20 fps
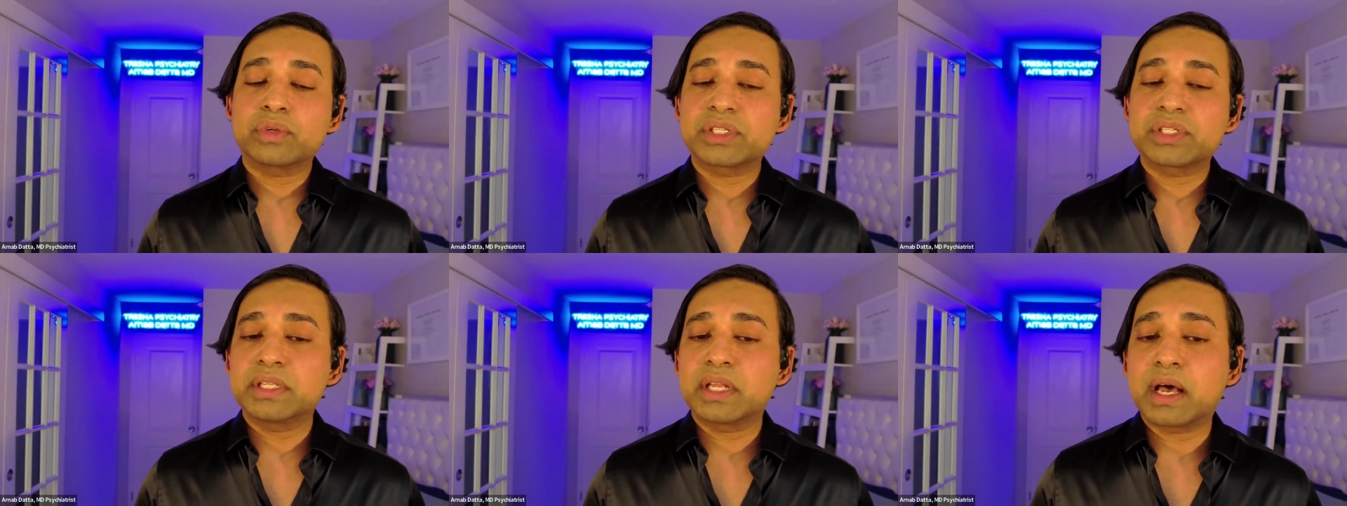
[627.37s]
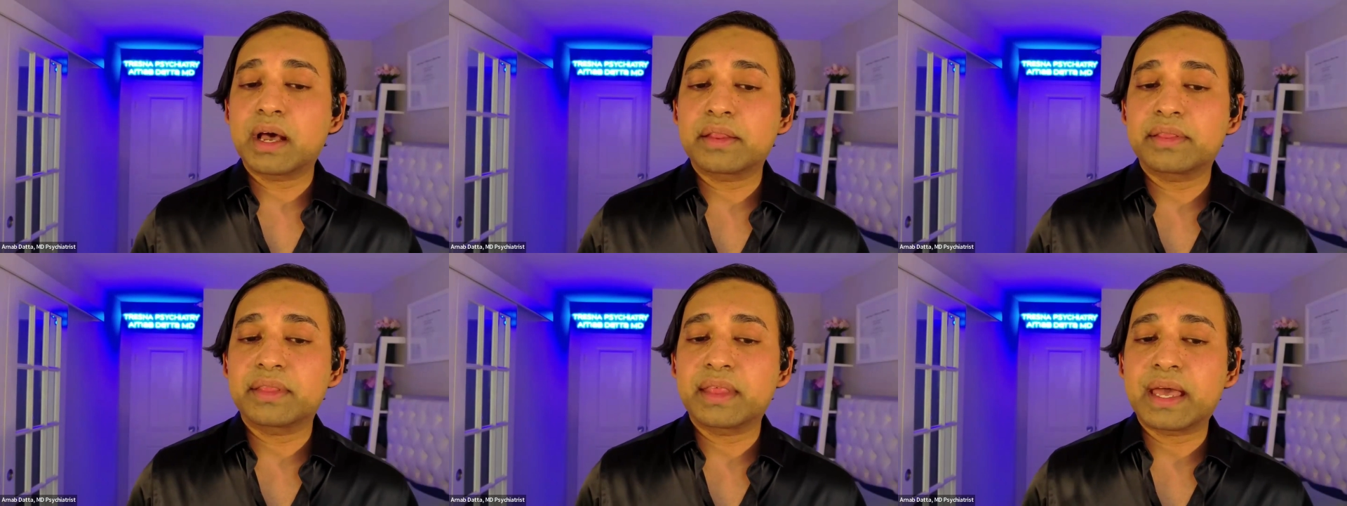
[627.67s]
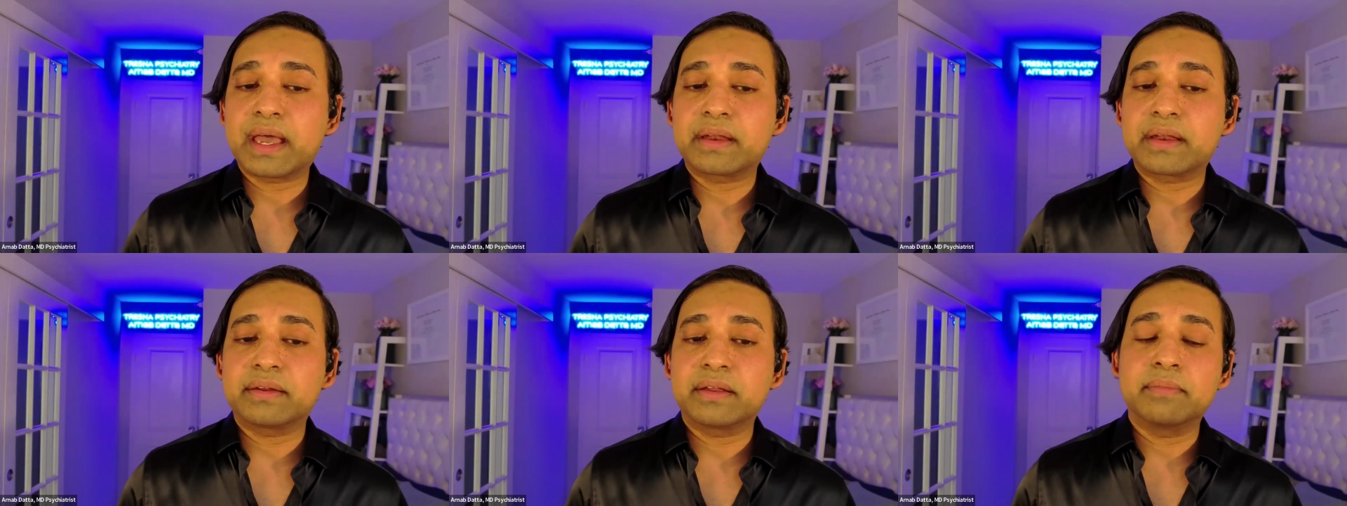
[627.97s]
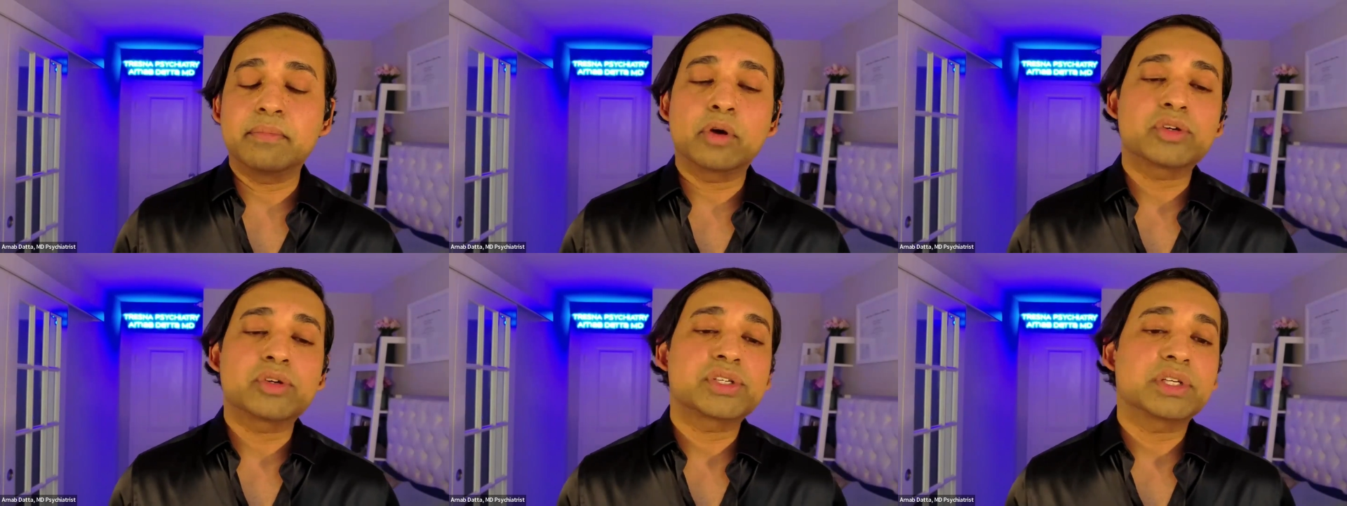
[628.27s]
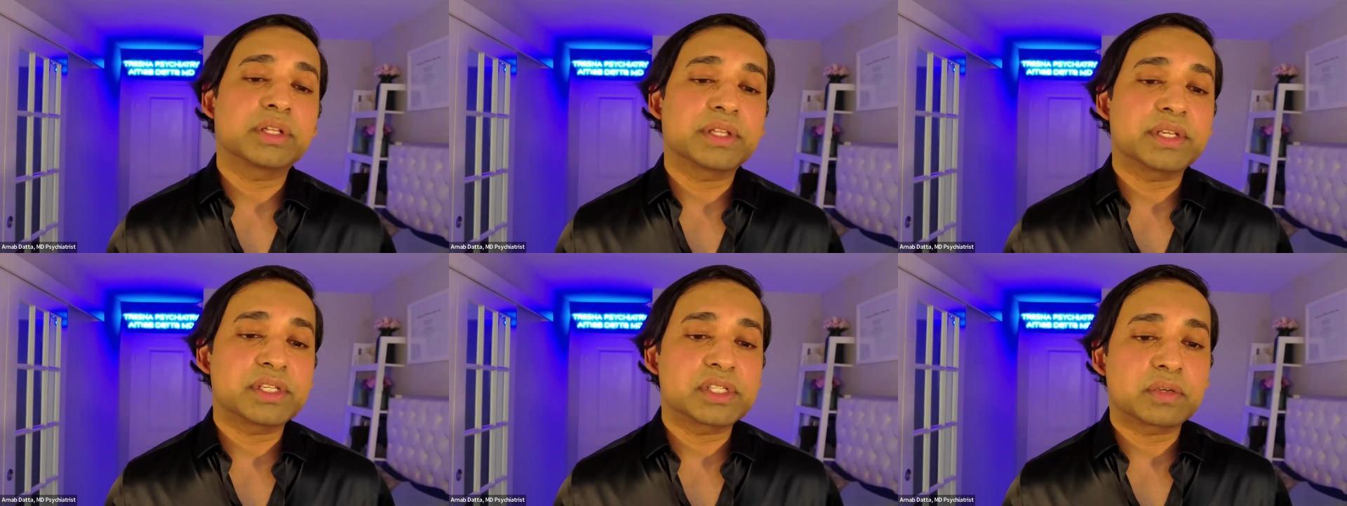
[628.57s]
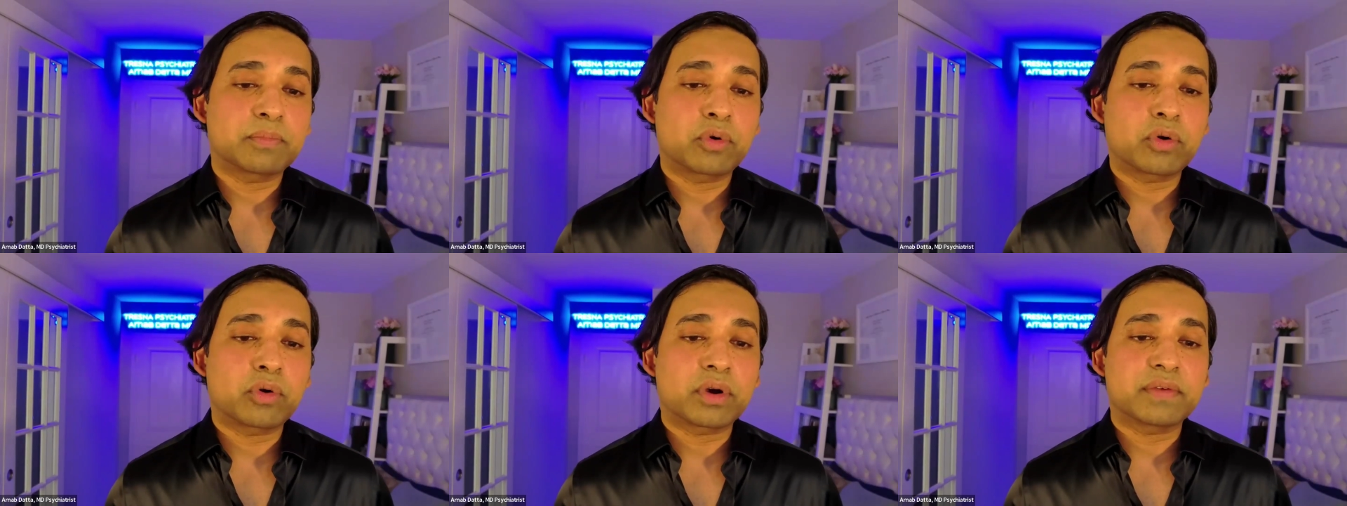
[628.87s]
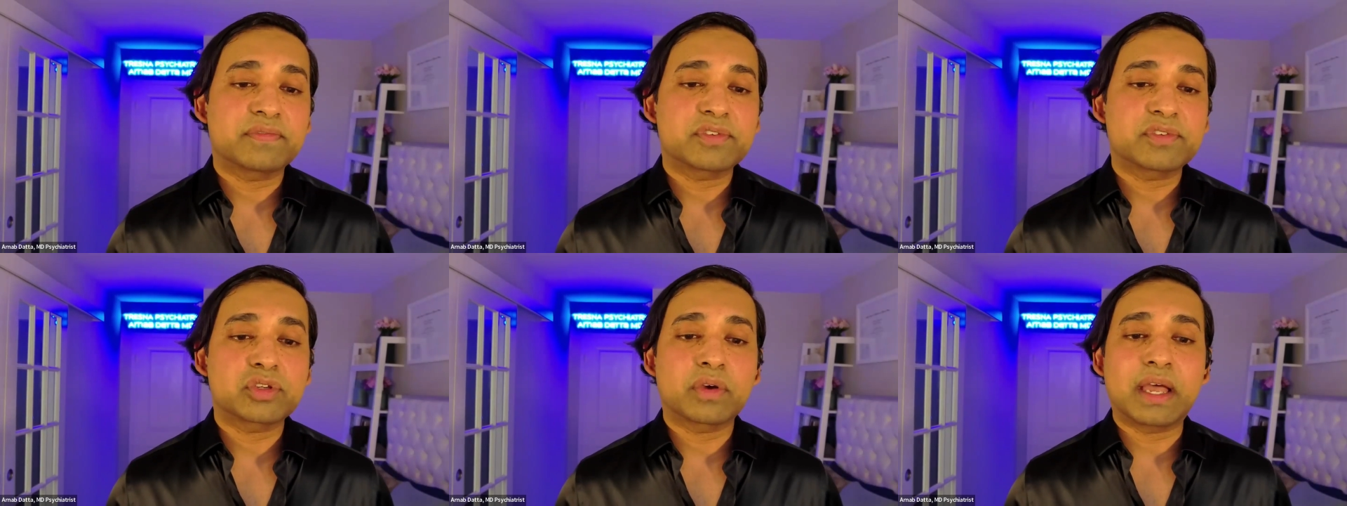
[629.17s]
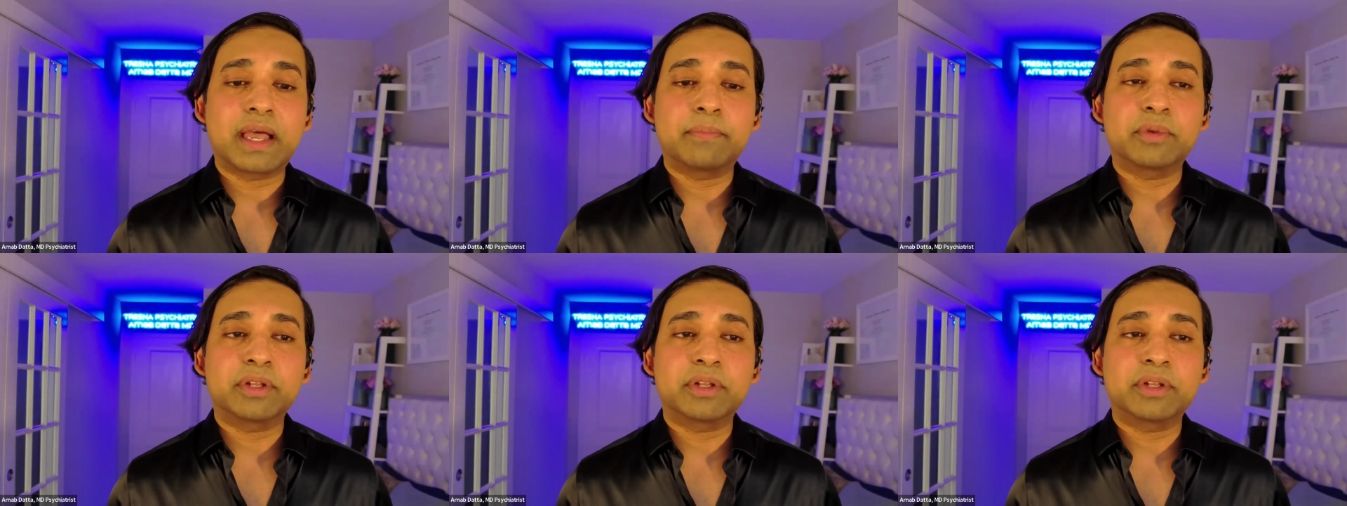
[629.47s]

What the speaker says: she was not that emotionally supportive.